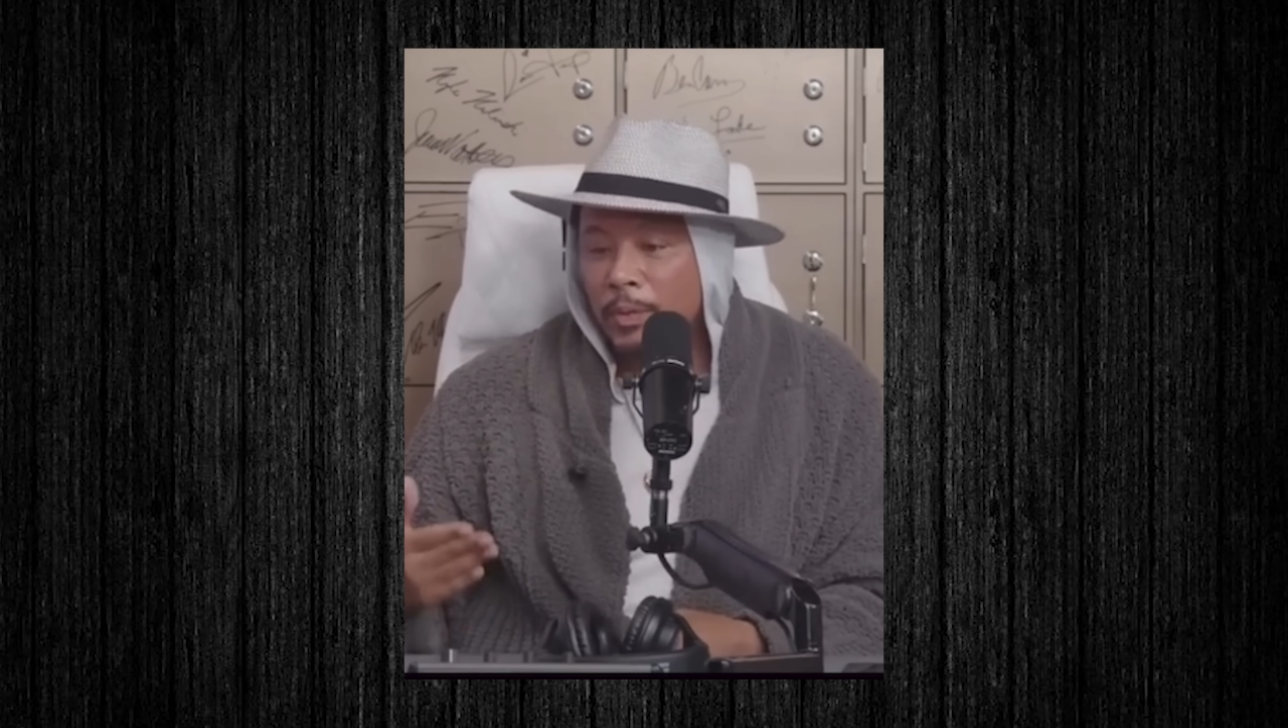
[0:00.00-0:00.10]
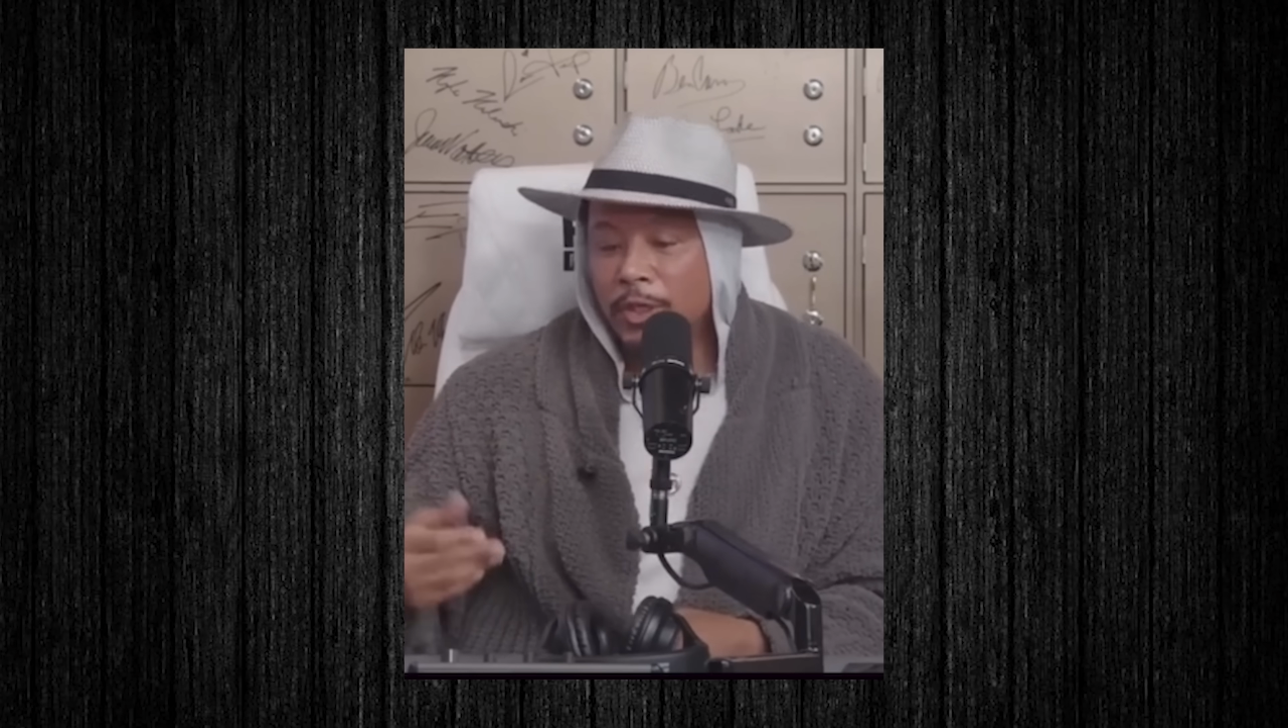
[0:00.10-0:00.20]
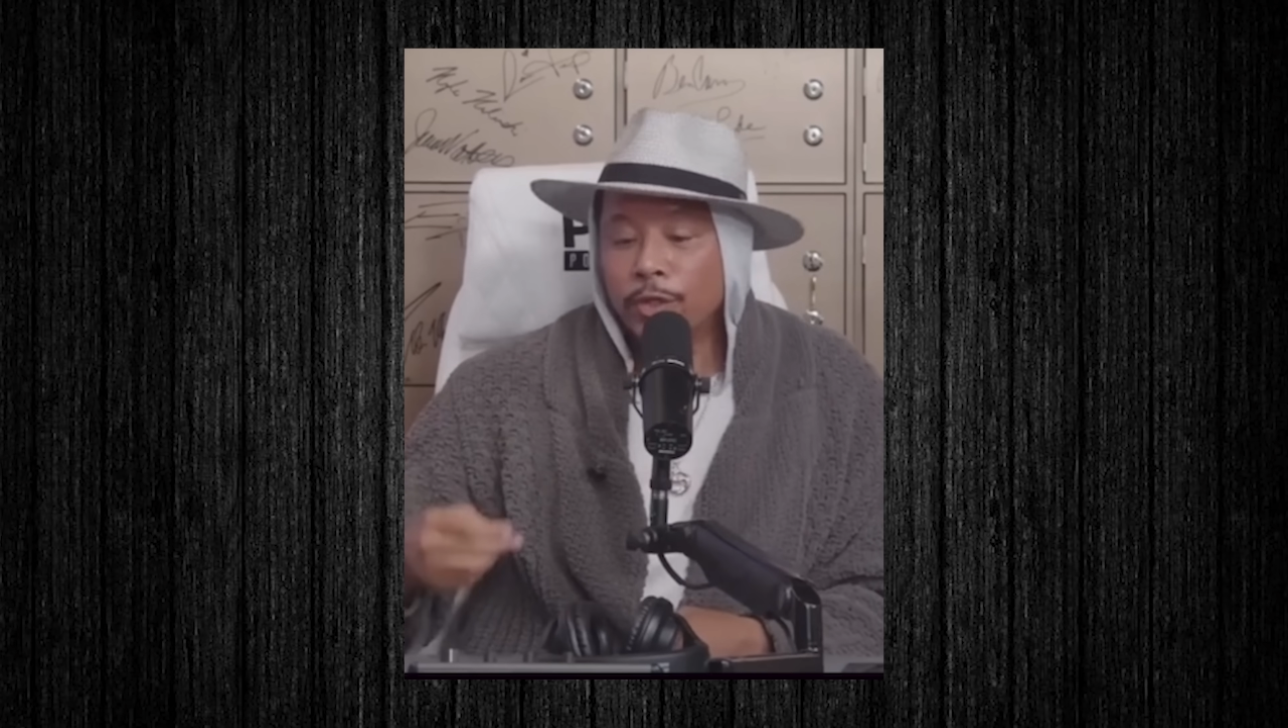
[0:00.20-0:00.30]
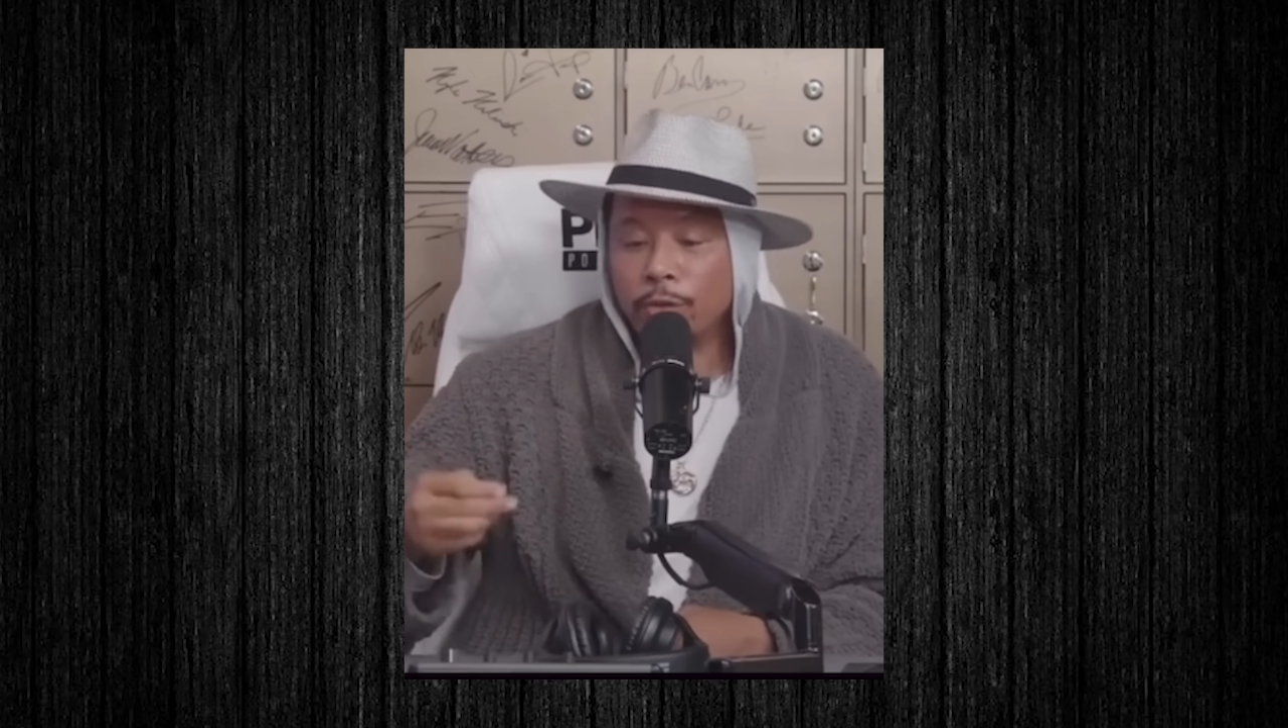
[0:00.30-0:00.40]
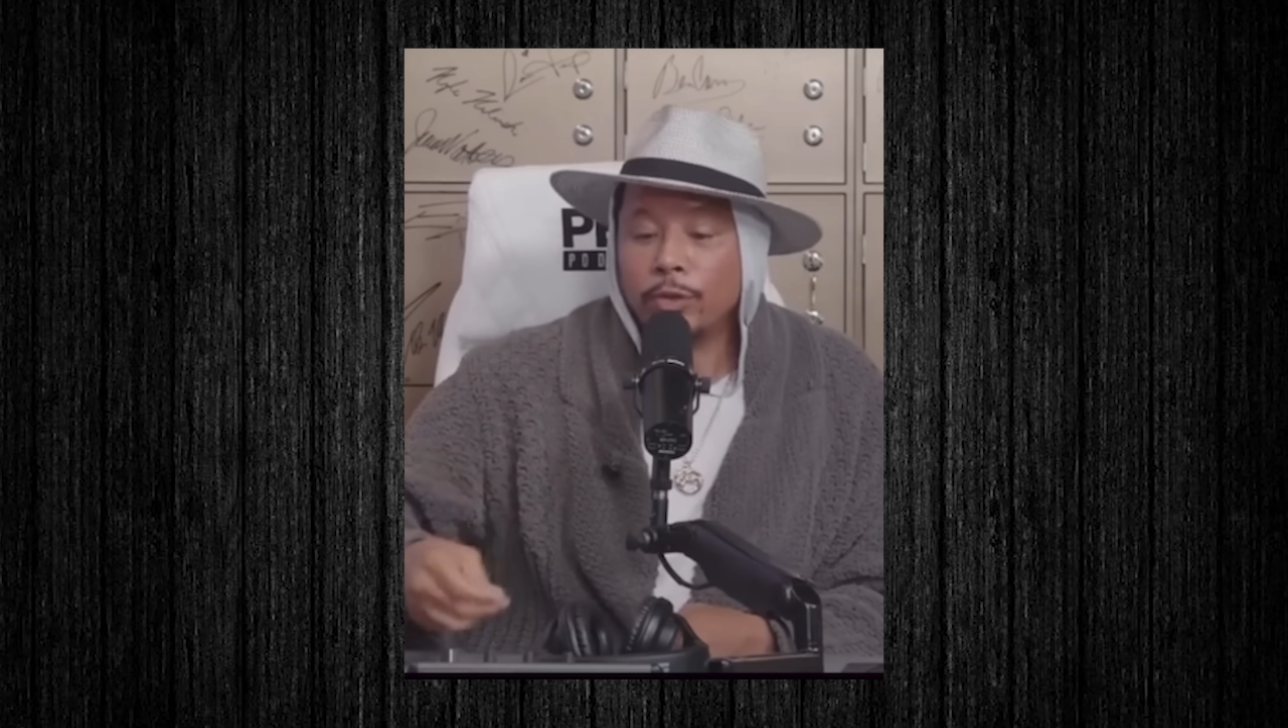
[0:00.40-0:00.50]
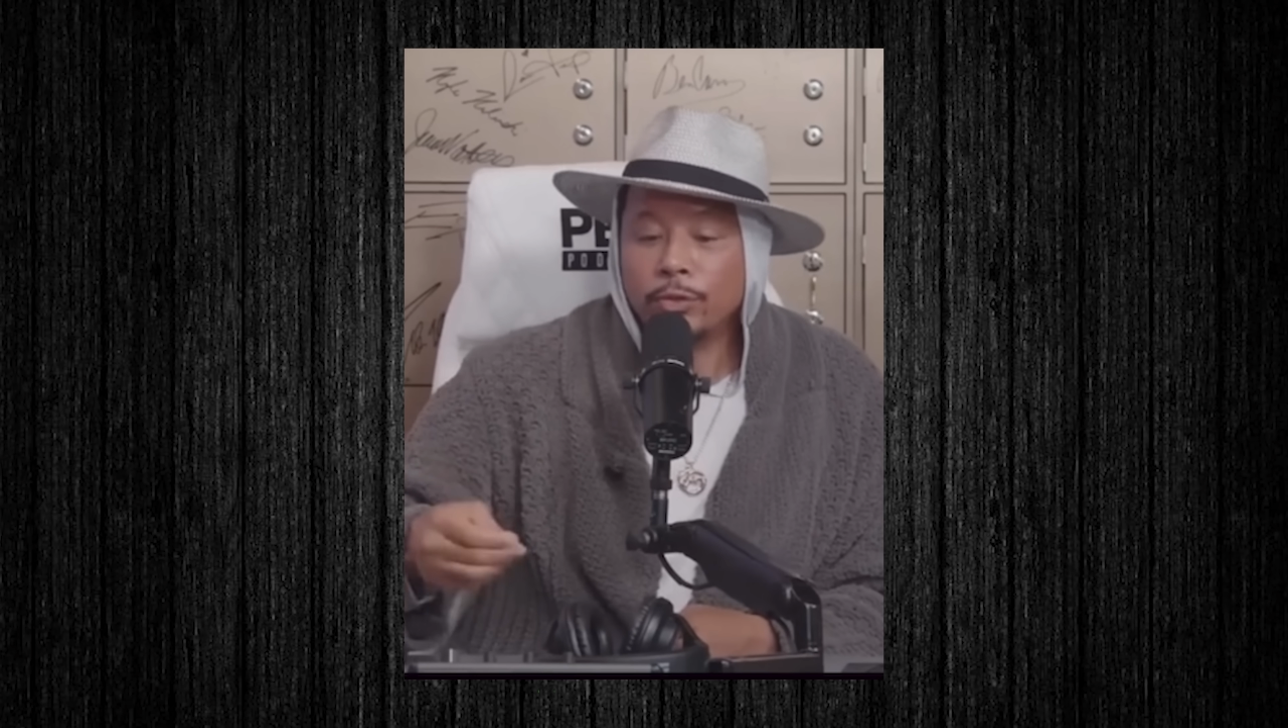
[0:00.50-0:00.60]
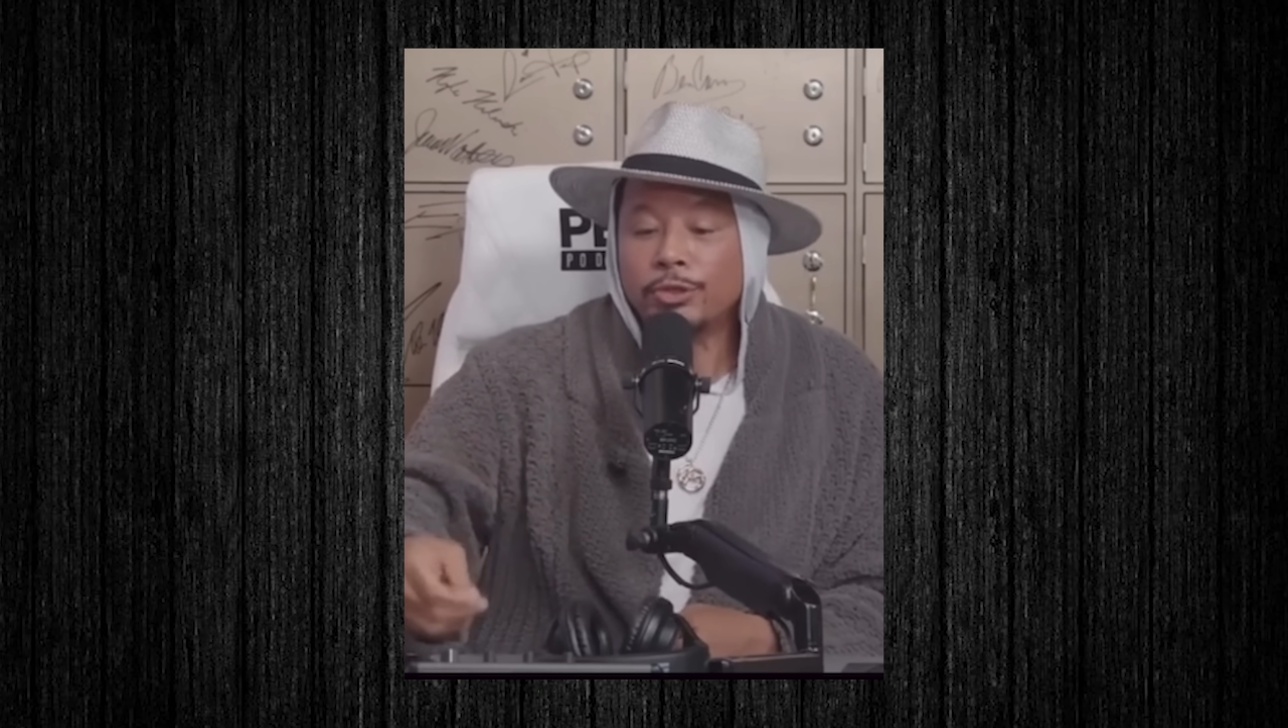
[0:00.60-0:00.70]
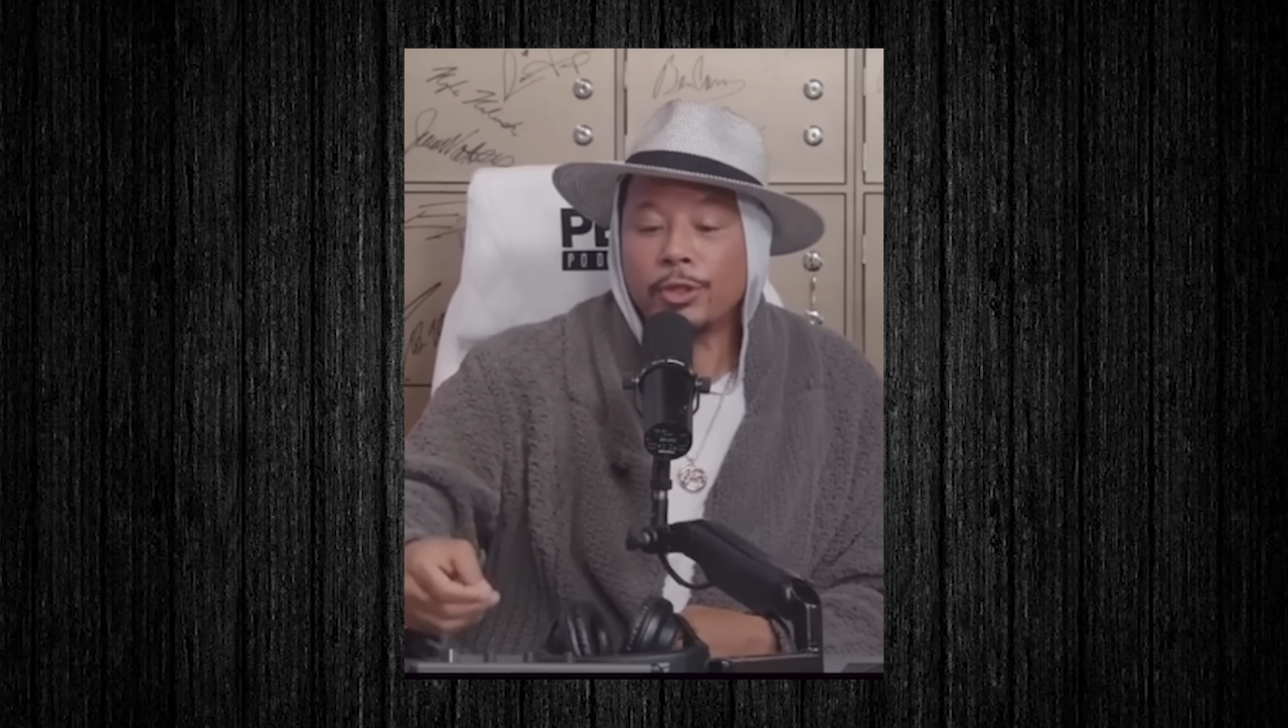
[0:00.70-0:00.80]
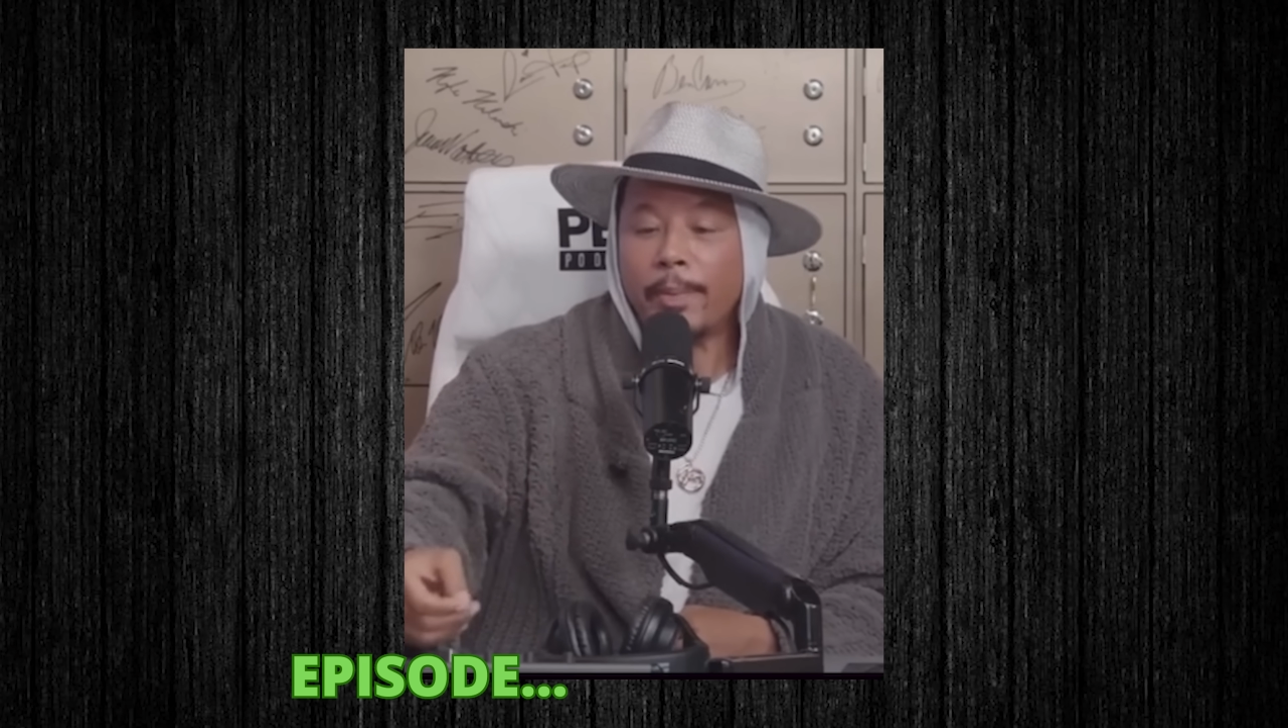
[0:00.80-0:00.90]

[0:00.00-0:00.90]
when you lose your